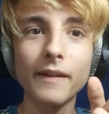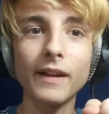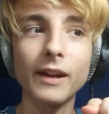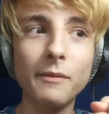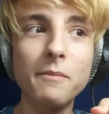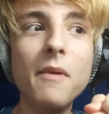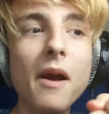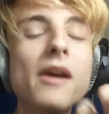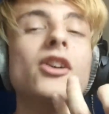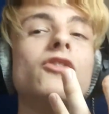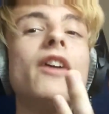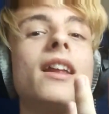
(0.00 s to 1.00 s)
like
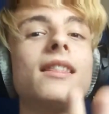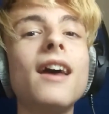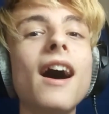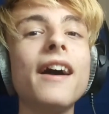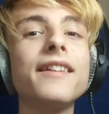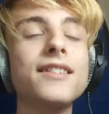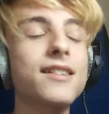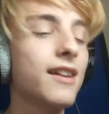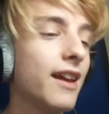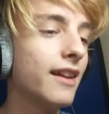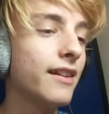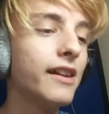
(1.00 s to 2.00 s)
create that,
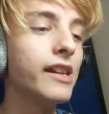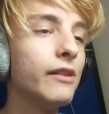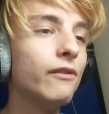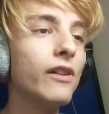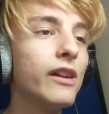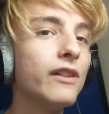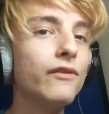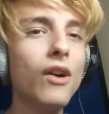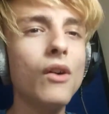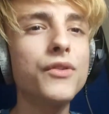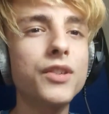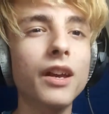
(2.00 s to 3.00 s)
and it
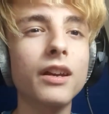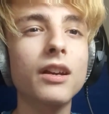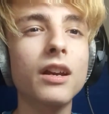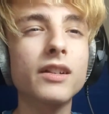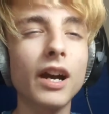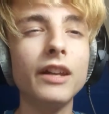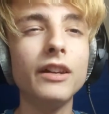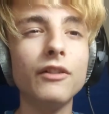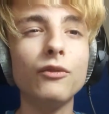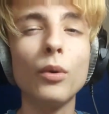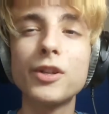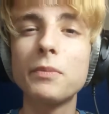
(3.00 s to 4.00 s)
involves like kind
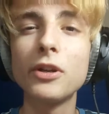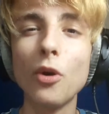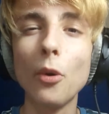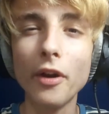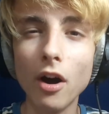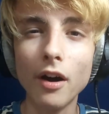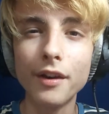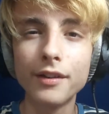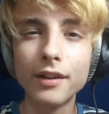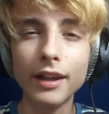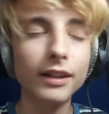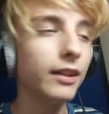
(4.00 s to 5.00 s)
of what's been going
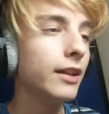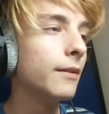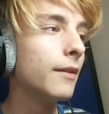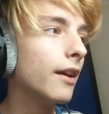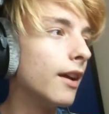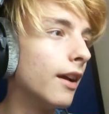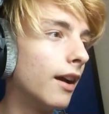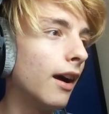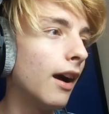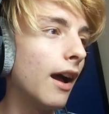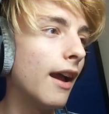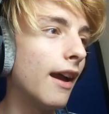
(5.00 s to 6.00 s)
on lately,
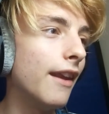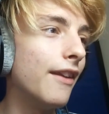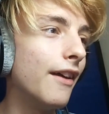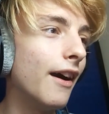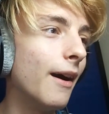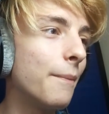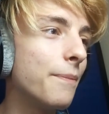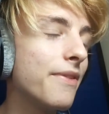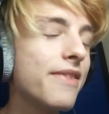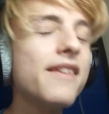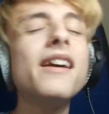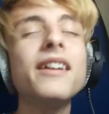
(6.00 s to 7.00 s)
and
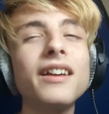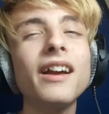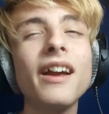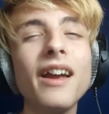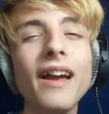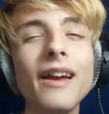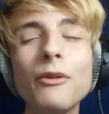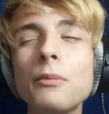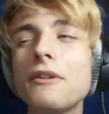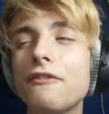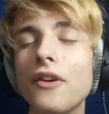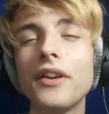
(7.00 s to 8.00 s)
it'll
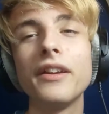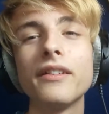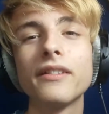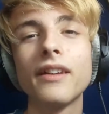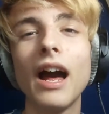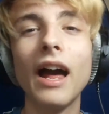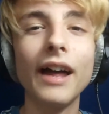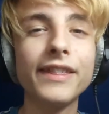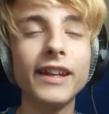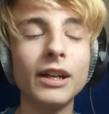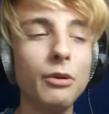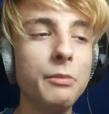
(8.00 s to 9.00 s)
be funny. I
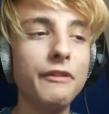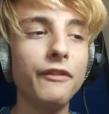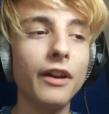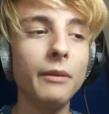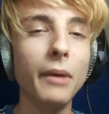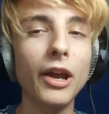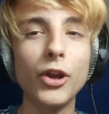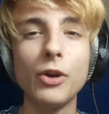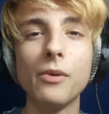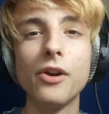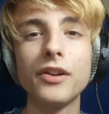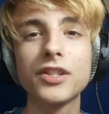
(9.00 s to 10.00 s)
think it would be funny. My
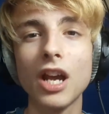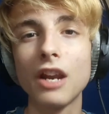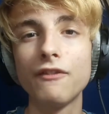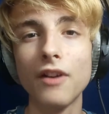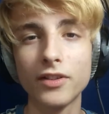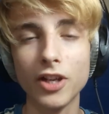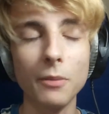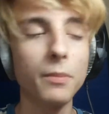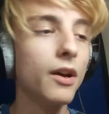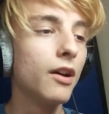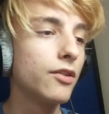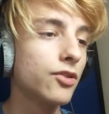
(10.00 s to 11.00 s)
humor is kind of fucked
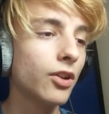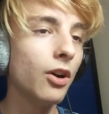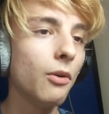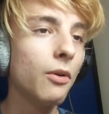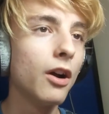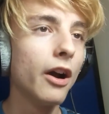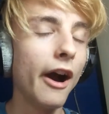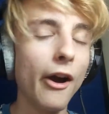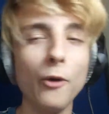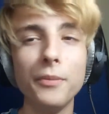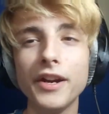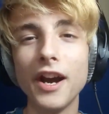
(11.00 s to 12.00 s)
up, so I
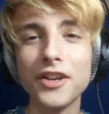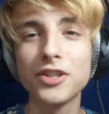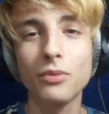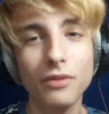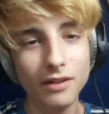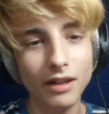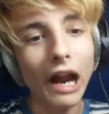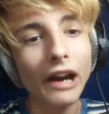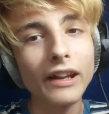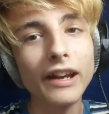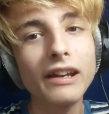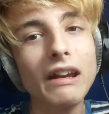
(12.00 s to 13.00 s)
hope you guys are
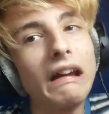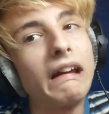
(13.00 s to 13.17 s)
like,